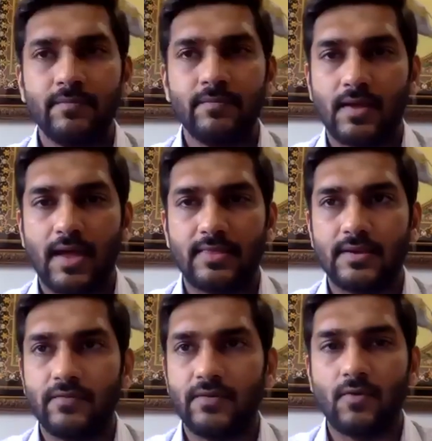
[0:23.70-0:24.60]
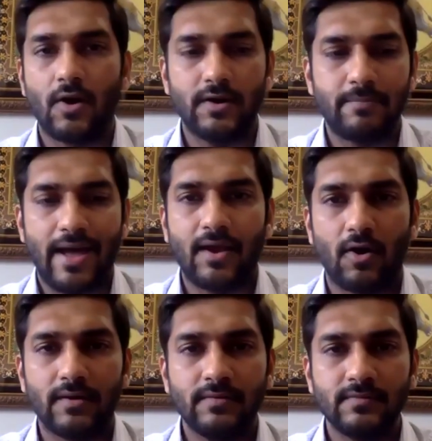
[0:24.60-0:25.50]
I think we've got it back
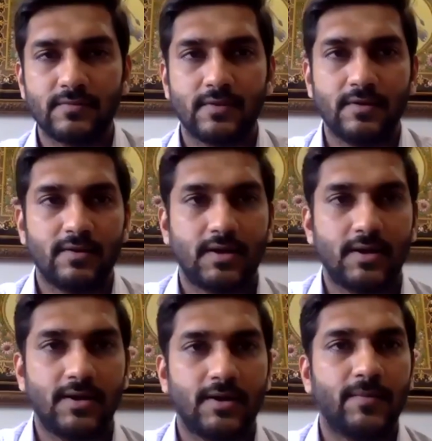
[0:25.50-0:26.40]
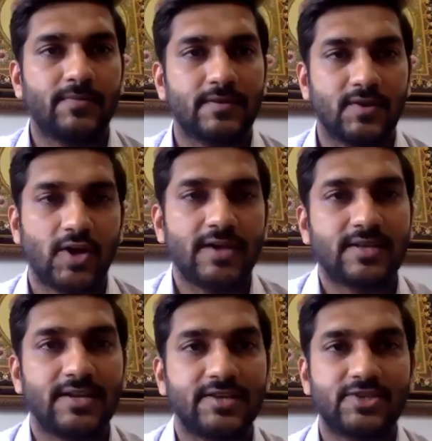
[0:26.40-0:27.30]
on. You guys
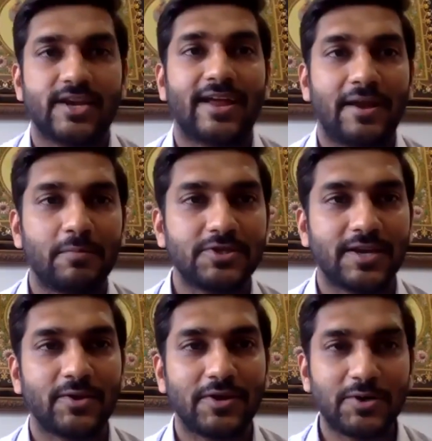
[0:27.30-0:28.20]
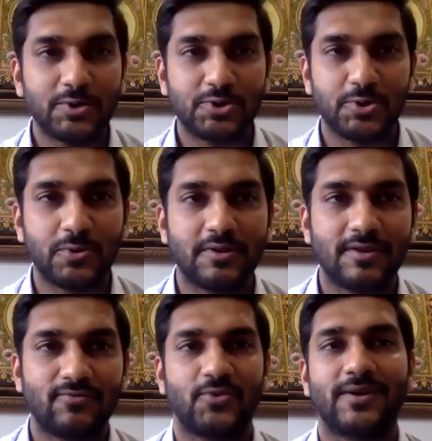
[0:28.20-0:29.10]
can check. And Abhishek, you need to shoot the
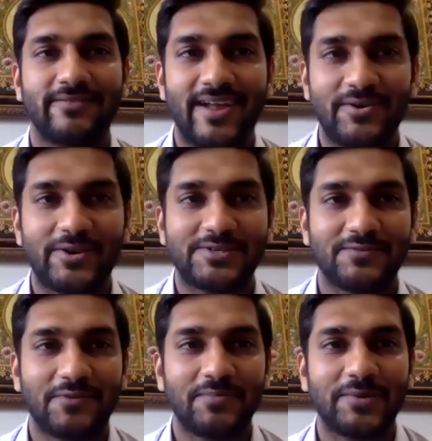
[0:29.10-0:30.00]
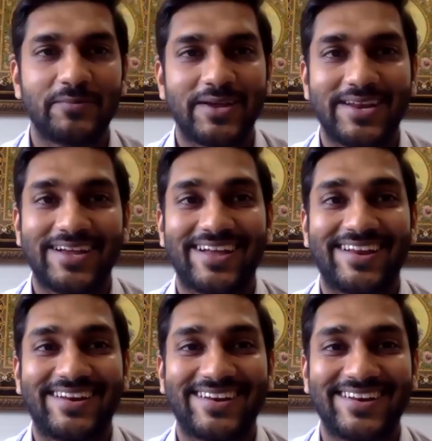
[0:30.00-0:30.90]
foot evaluation from the beginning again.